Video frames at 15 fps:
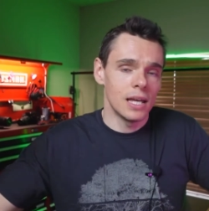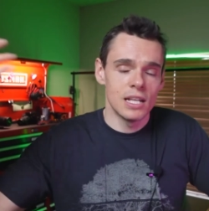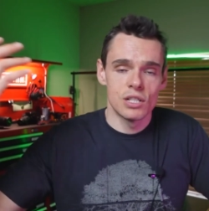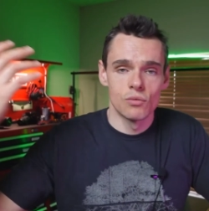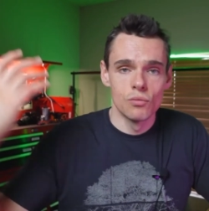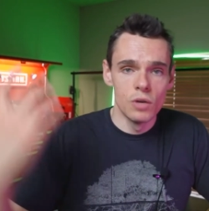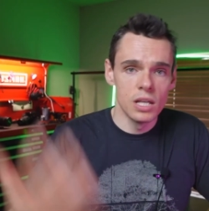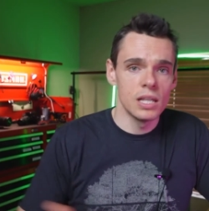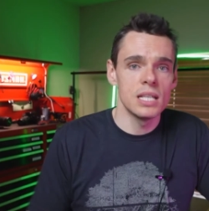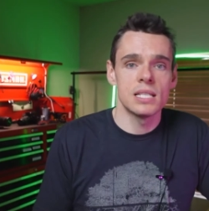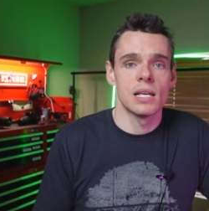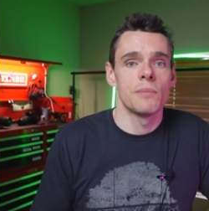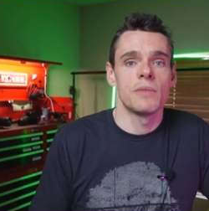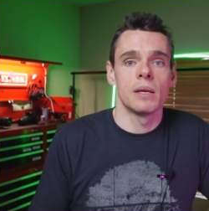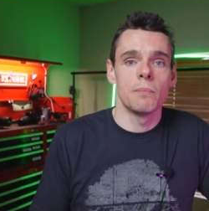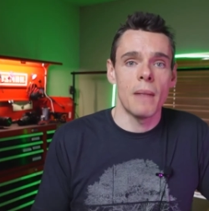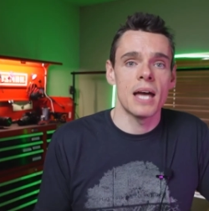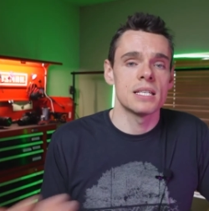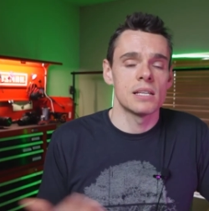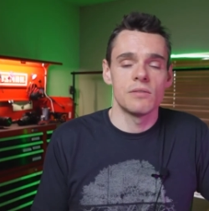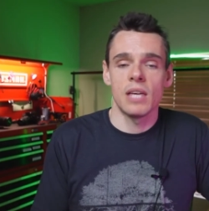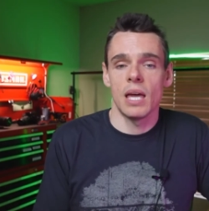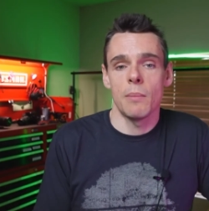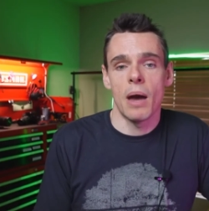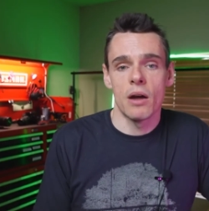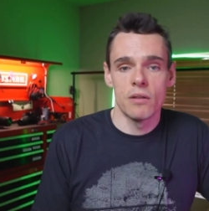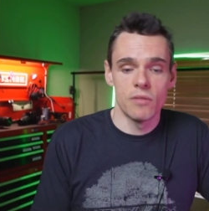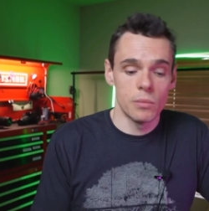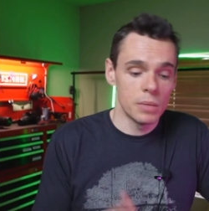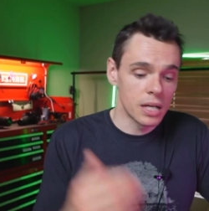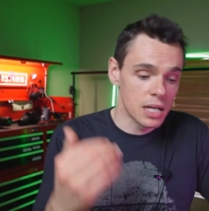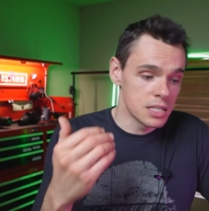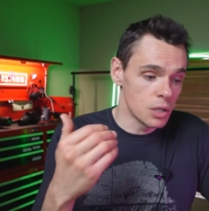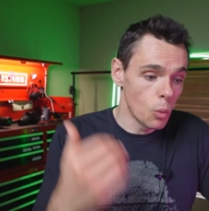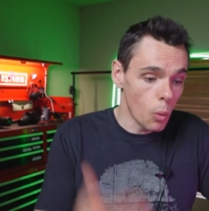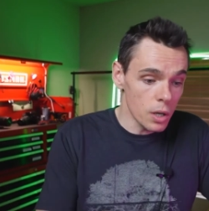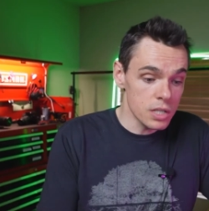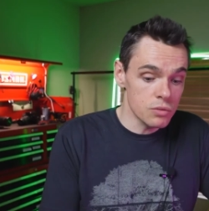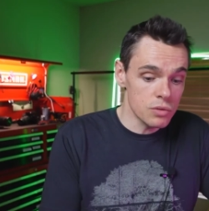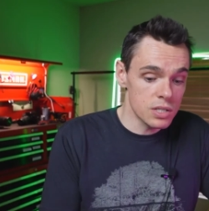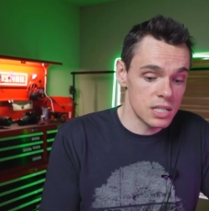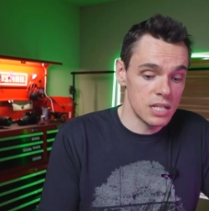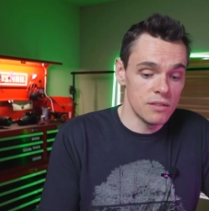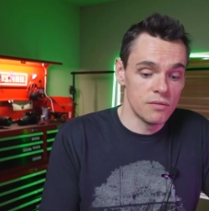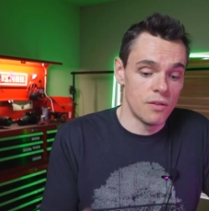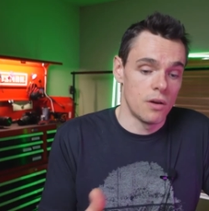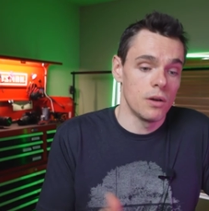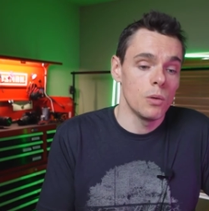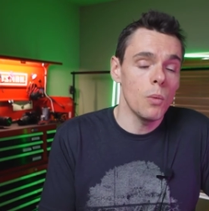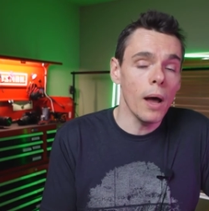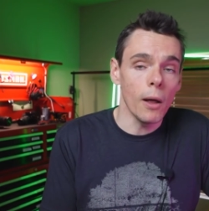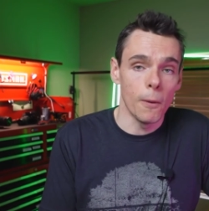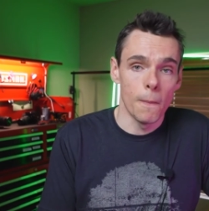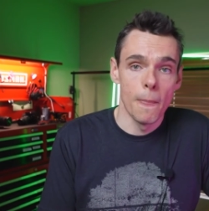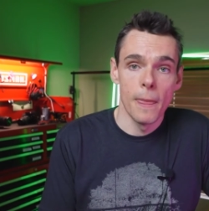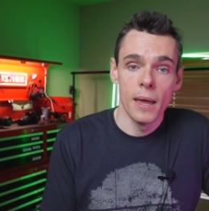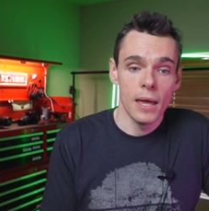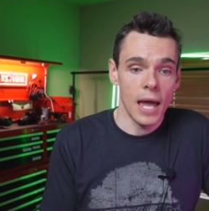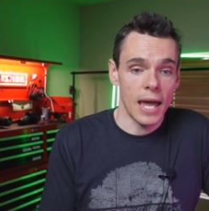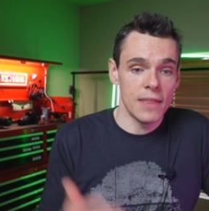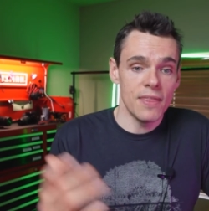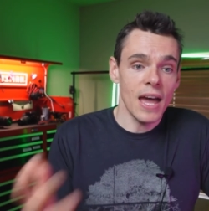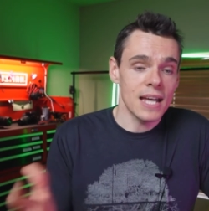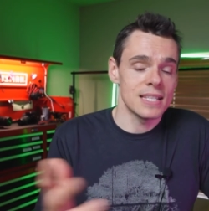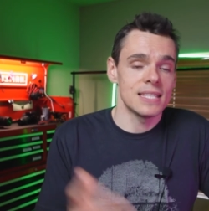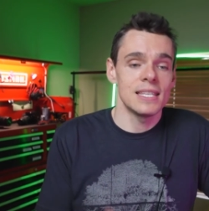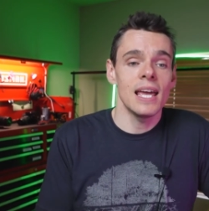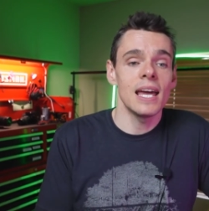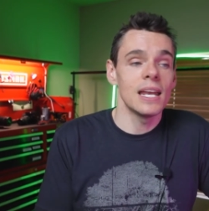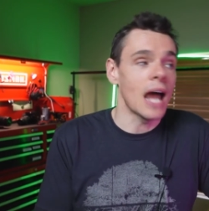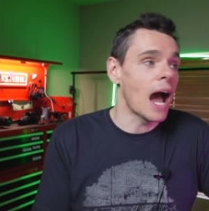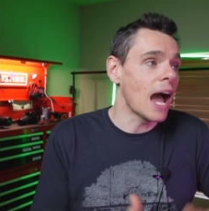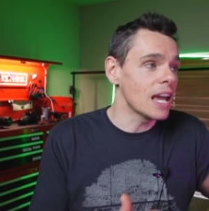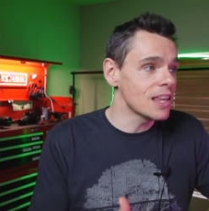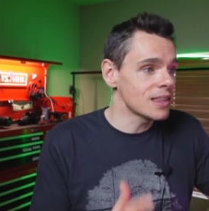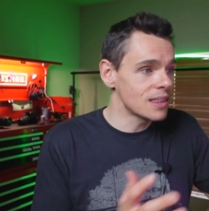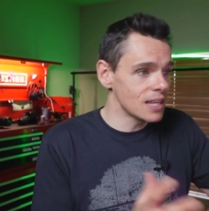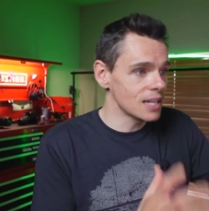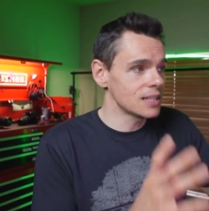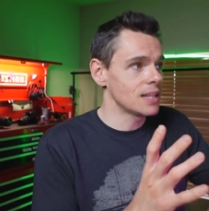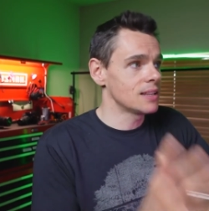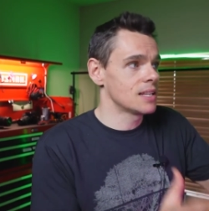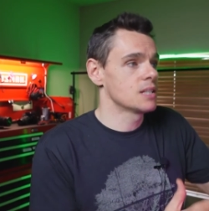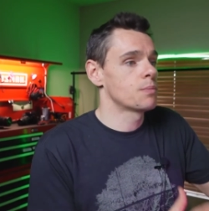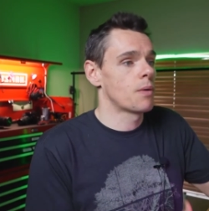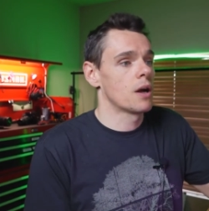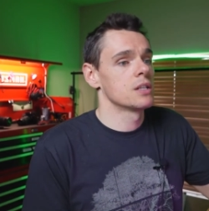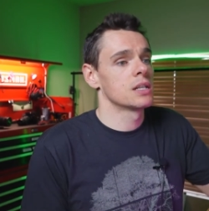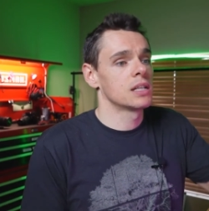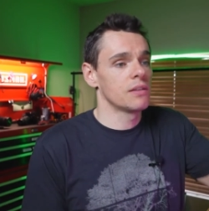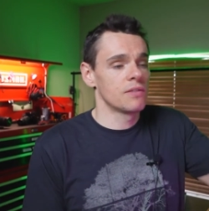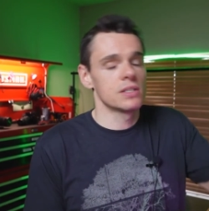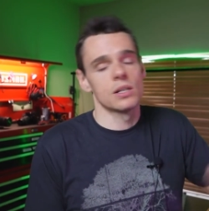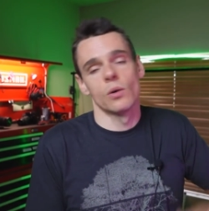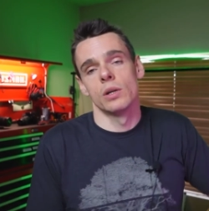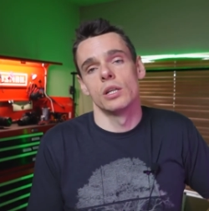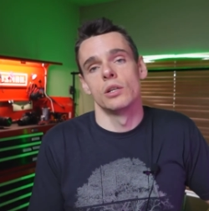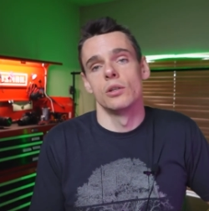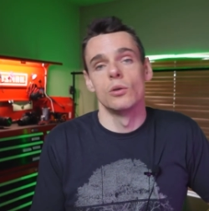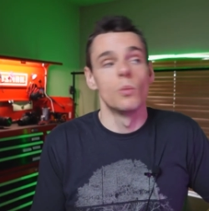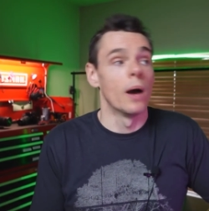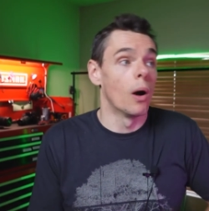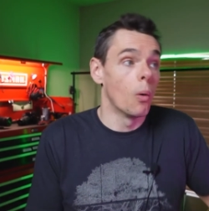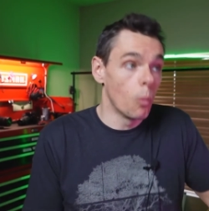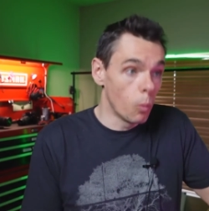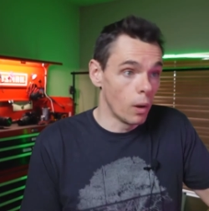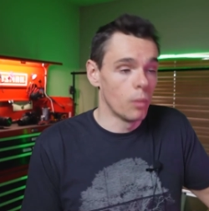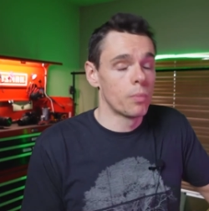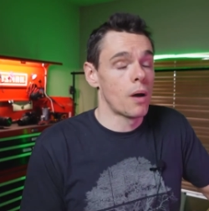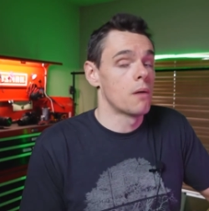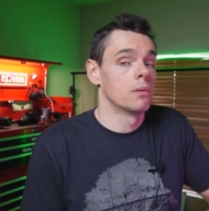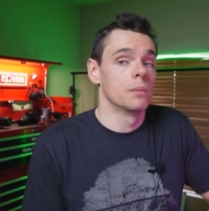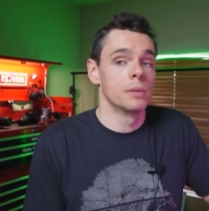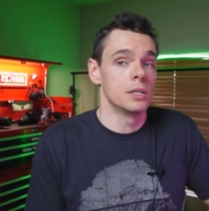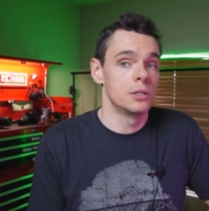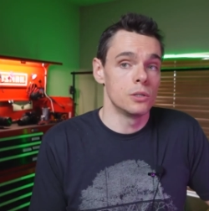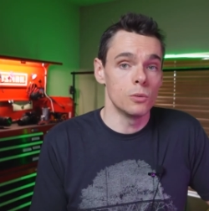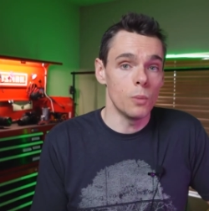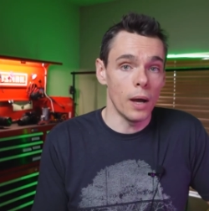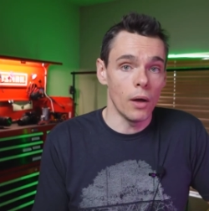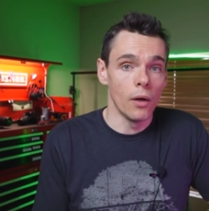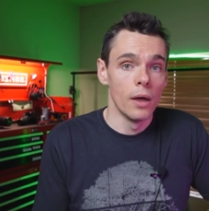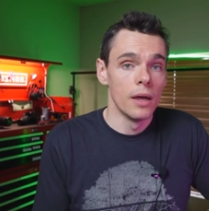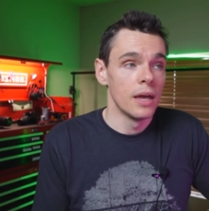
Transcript: It's really something massive came out of it because it was received very well. And that said, I think that this project, if it's going to do well, will probably do well.